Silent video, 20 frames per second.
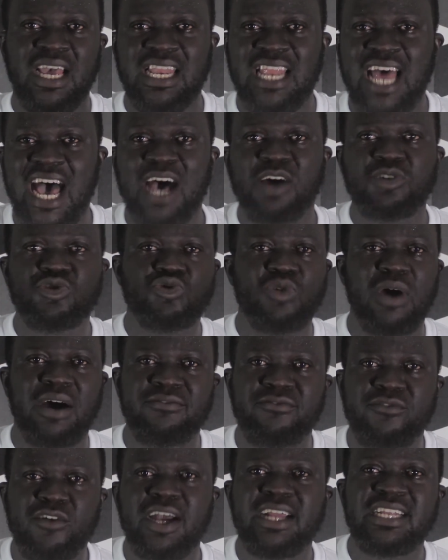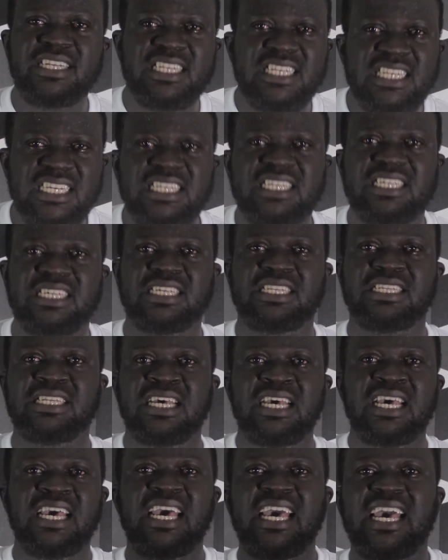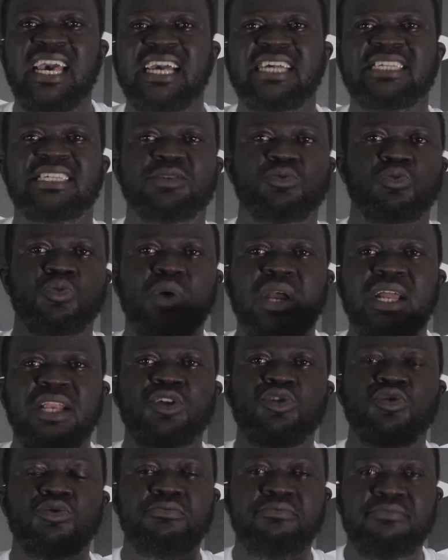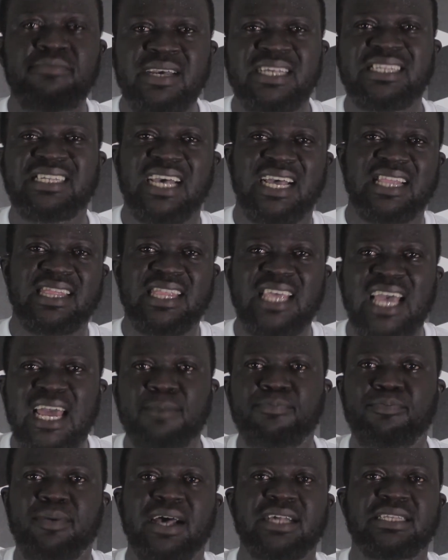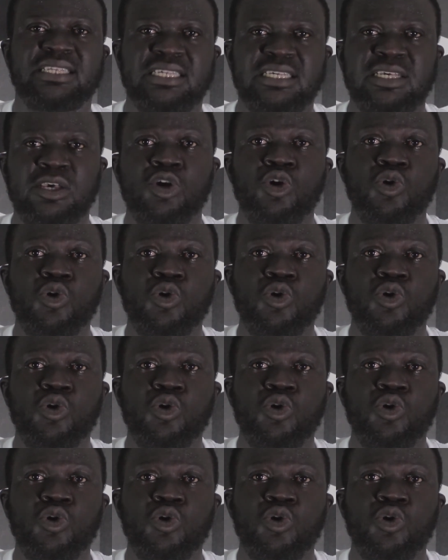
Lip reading: And how to avoid cheating is when you meet a third party